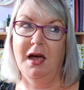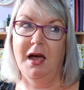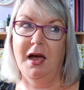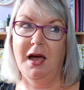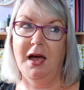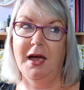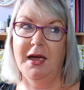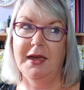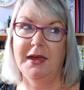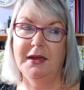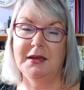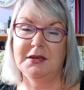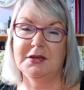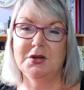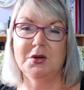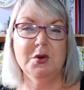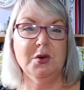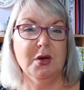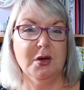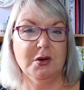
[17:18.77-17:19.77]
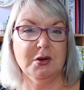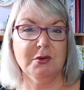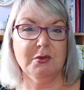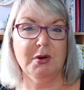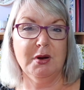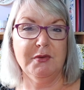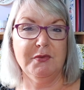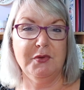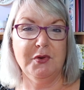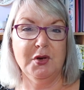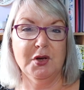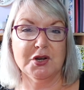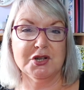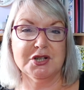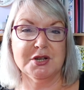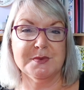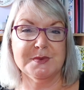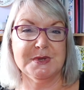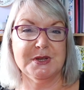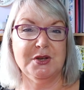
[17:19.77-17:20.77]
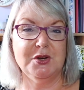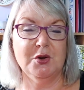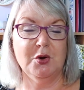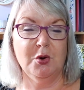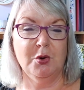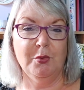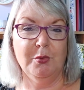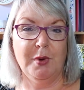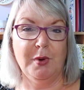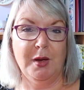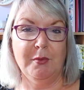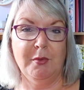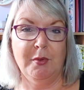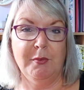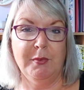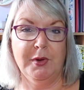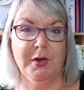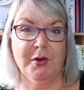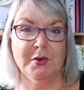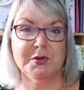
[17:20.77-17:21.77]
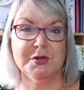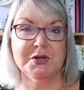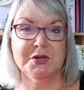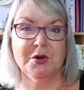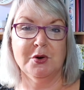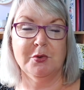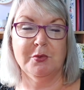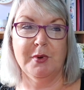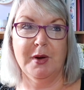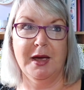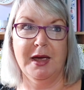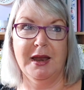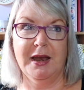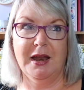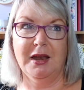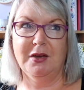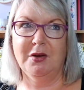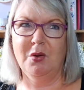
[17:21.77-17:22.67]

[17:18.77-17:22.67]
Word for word: I do go to quite a few yarn shops in Norway when we go to Norway and I